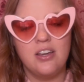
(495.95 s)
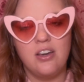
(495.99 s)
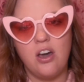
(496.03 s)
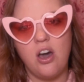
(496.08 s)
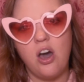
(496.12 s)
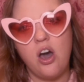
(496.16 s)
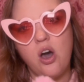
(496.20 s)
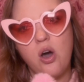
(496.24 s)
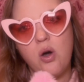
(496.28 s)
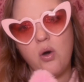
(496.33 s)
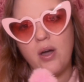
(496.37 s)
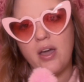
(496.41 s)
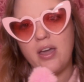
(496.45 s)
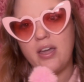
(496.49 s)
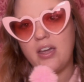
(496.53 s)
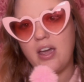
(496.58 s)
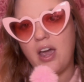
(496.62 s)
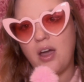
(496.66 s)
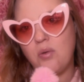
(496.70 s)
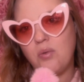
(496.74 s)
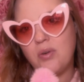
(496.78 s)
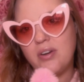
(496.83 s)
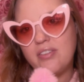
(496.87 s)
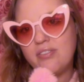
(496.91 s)
oh,
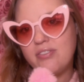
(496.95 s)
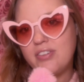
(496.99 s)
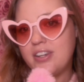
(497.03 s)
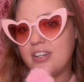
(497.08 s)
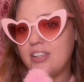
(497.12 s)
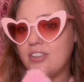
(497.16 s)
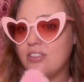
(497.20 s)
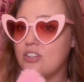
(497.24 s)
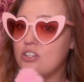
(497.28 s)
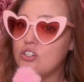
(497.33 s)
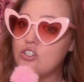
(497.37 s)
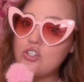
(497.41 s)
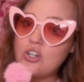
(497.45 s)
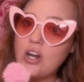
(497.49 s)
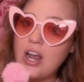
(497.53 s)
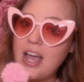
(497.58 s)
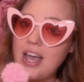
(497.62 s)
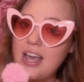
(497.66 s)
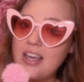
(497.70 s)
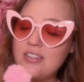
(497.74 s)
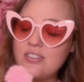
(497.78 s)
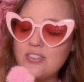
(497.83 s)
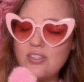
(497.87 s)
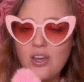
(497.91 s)
I want to fit in the
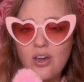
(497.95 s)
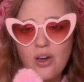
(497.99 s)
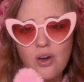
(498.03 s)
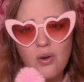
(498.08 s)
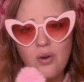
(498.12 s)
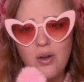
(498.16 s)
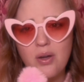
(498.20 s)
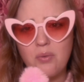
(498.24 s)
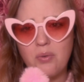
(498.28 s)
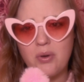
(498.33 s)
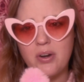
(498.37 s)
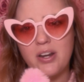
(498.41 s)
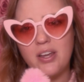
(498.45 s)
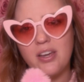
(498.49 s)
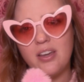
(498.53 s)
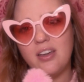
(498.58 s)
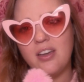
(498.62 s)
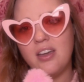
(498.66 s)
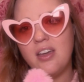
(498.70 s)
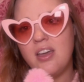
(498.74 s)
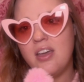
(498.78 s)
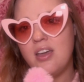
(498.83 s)
dress, oh, I want to